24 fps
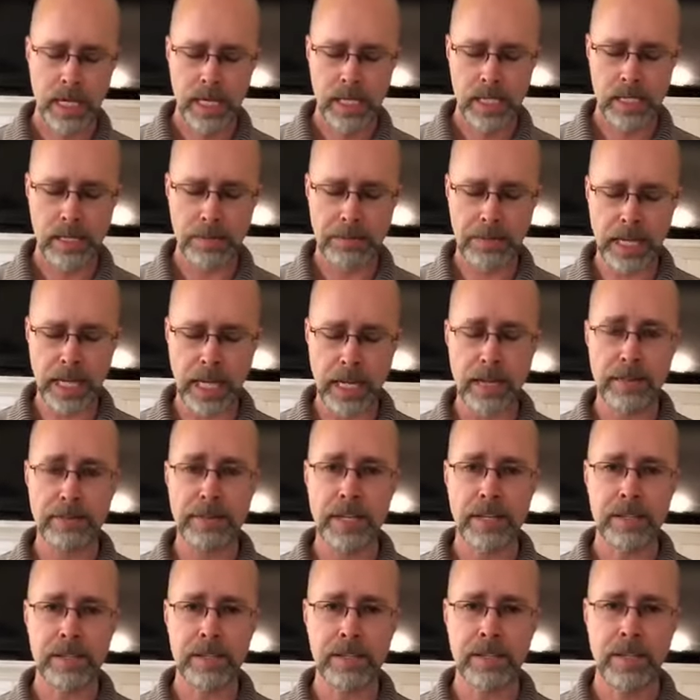See, many of
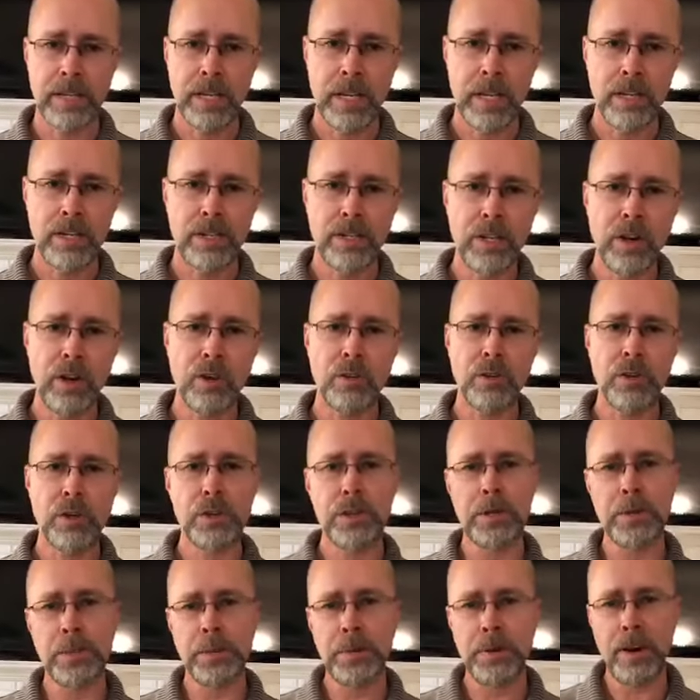us don't know
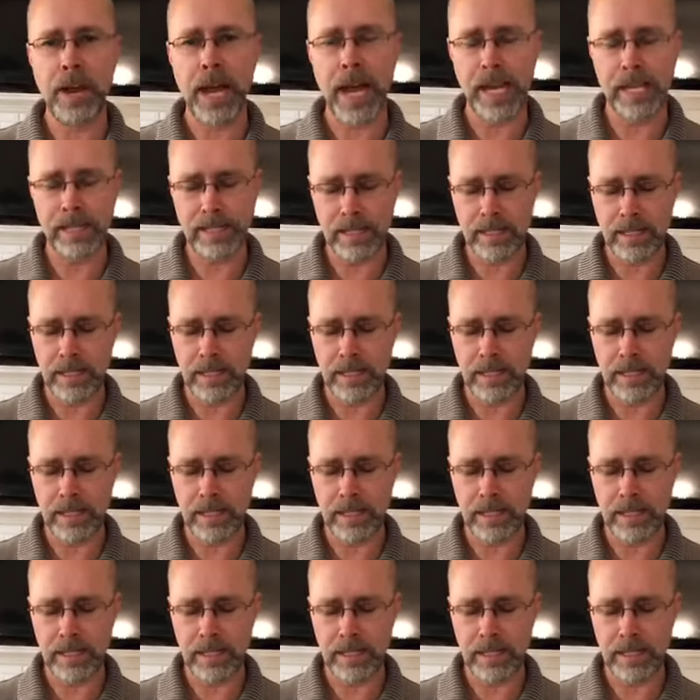the price,